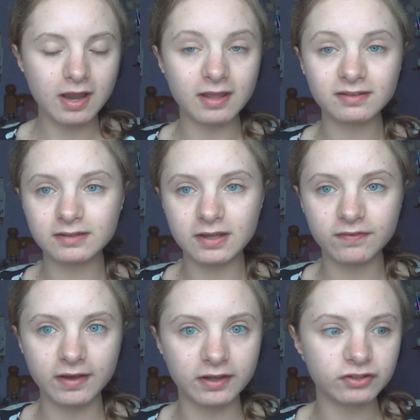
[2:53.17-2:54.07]
Let's see
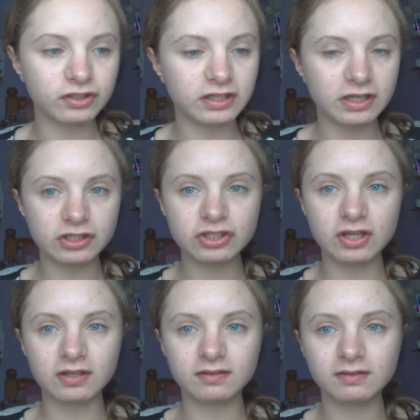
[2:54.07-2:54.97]
if actually it
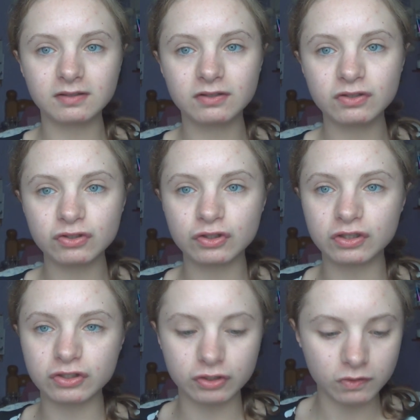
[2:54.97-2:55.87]
does do
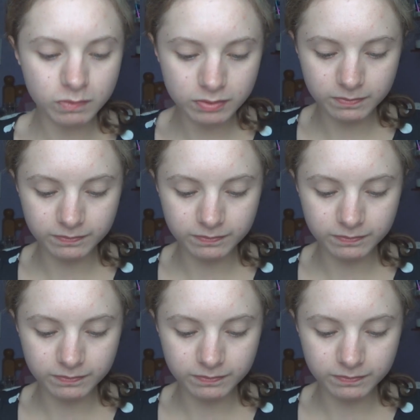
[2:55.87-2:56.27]
the job.